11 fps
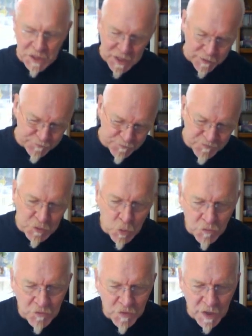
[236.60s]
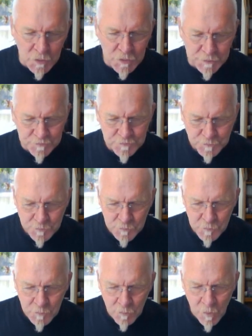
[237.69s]
the North Node.
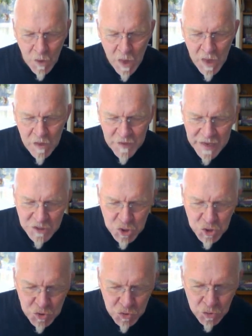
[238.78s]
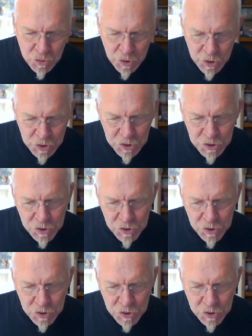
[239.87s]
The actual